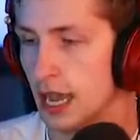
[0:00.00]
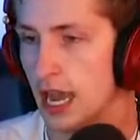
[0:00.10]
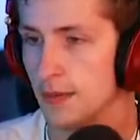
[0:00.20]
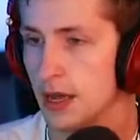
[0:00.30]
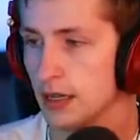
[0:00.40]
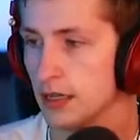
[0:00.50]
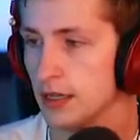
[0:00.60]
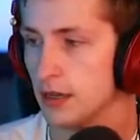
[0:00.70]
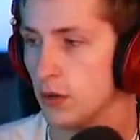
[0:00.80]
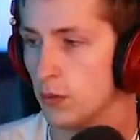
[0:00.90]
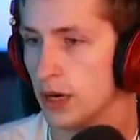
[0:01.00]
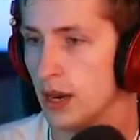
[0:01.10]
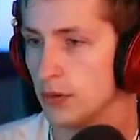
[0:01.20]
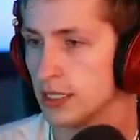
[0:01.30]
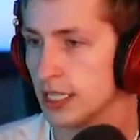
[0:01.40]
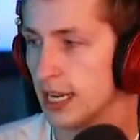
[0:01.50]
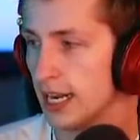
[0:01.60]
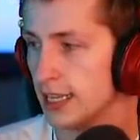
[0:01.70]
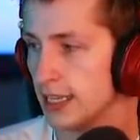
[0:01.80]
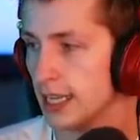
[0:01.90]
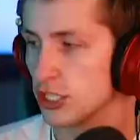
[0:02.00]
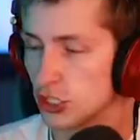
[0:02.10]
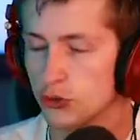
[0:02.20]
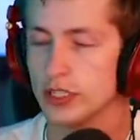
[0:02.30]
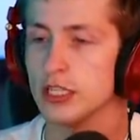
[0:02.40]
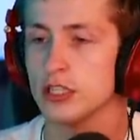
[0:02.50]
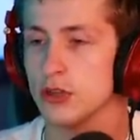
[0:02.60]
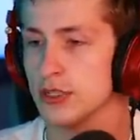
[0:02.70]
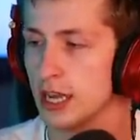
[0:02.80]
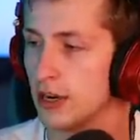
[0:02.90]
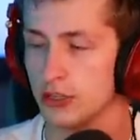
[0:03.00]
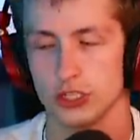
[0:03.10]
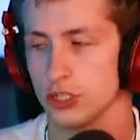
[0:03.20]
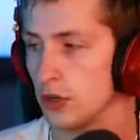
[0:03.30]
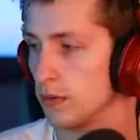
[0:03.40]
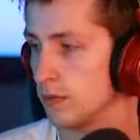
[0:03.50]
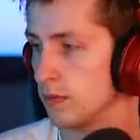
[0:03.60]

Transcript: I'm not gonna, we're not risking anything. As soon as he slows down, I'll just start.